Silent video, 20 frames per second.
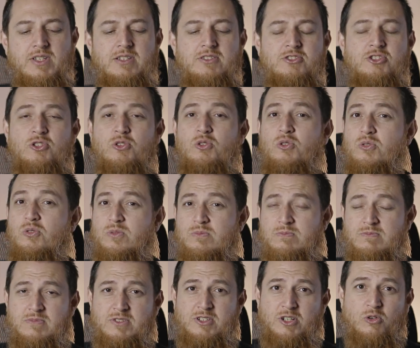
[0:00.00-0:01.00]
So
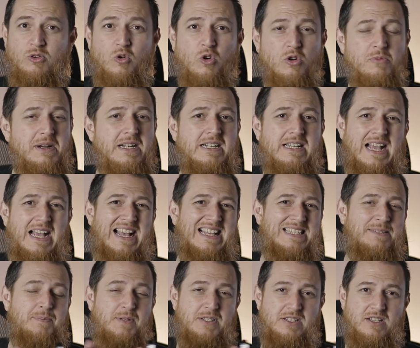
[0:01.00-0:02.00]
the government
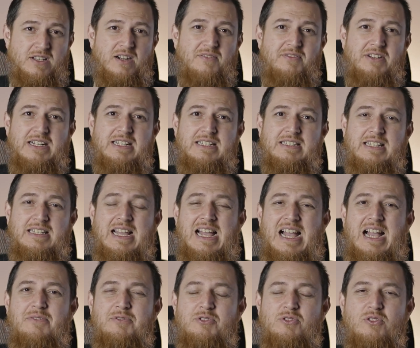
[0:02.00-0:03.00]
has preserved it. They
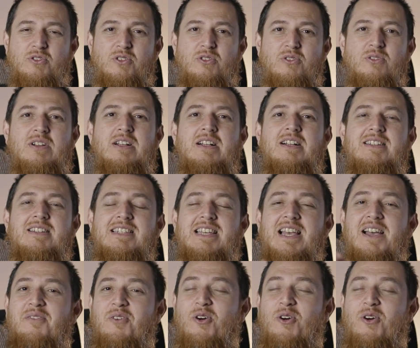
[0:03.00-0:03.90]
have they have